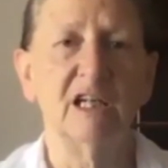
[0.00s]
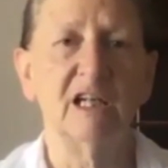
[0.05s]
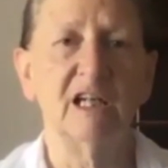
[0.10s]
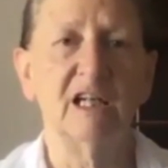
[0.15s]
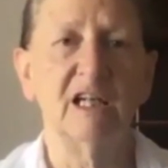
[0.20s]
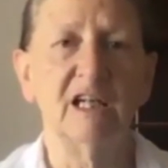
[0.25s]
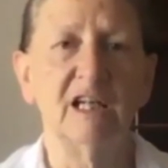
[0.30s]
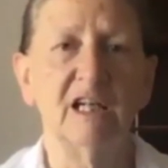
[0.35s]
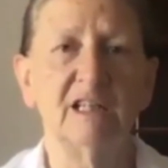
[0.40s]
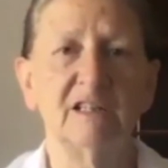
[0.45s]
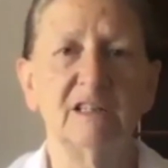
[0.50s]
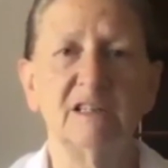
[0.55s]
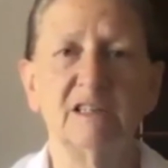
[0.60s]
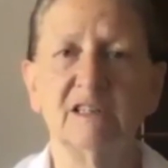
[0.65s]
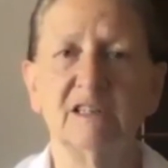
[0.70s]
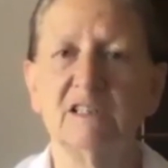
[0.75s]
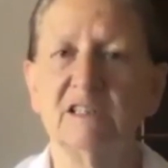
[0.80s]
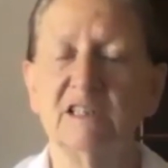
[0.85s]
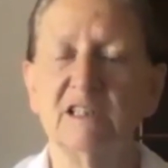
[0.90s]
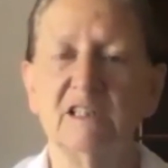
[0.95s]

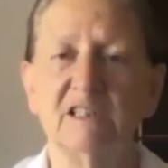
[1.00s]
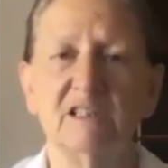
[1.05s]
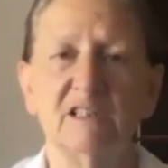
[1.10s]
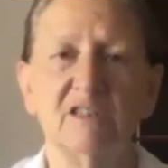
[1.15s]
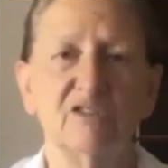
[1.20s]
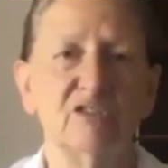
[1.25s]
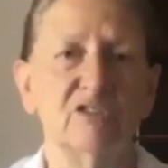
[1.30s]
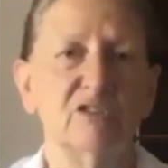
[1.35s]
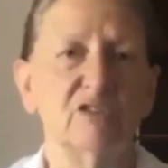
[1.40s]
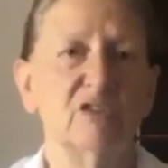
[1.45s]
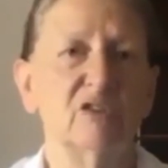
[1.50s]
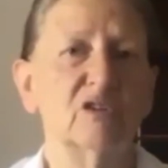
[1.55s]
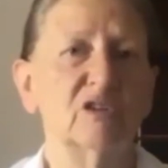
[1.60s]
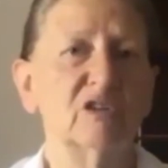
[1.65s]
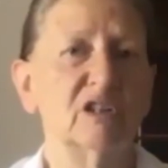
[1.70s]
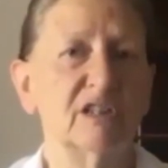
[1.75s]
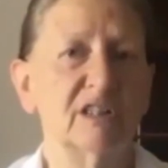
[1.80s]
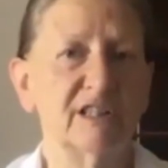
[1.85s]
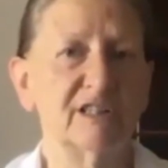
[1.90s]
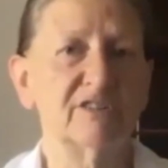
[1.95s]
and it is not
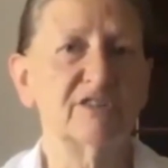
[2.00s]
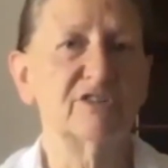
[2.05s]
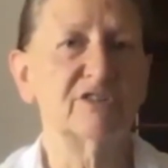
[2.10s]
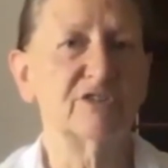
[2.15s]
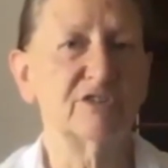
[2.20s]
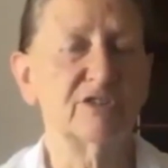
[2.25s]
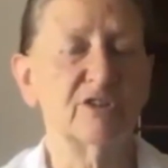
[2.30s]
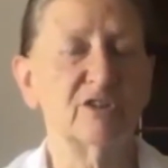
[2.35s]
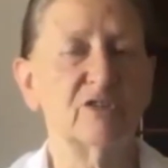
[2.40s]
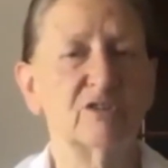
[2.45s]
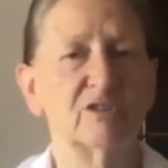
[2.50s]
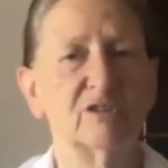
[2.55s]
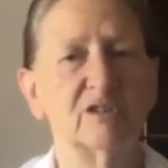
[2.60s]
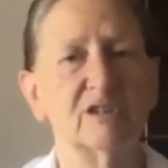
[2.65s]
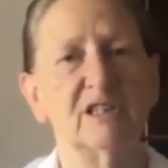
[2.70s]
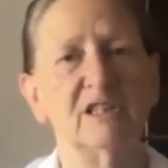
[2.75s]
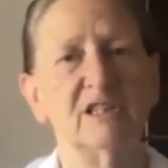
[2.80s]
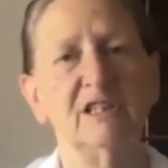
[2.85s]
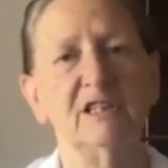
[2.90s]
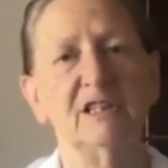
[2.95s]
less strong
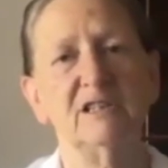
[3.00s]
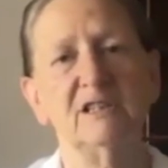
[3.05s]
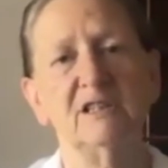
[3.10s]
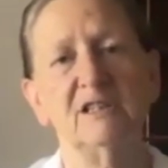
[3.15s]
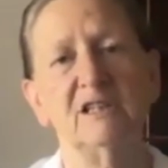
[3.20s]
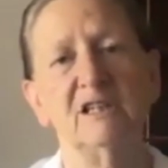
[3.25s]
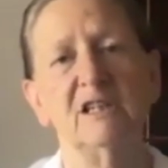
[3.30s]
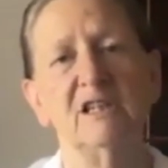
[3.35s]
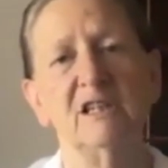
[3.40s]
in